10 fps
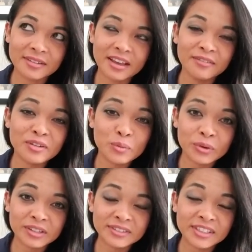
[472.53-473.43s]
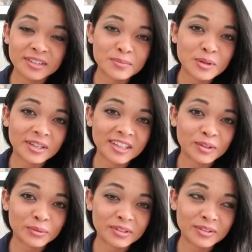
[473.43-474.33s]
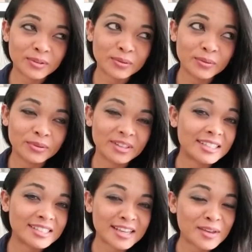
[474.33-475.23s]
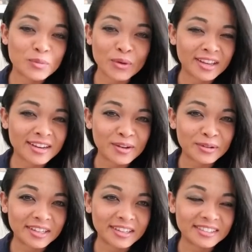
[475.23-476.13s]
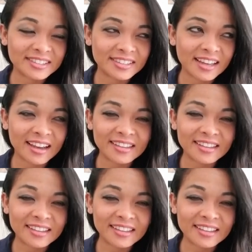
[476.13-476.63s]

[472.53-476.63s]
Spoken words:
everyone to communicate with you the same way nowadays.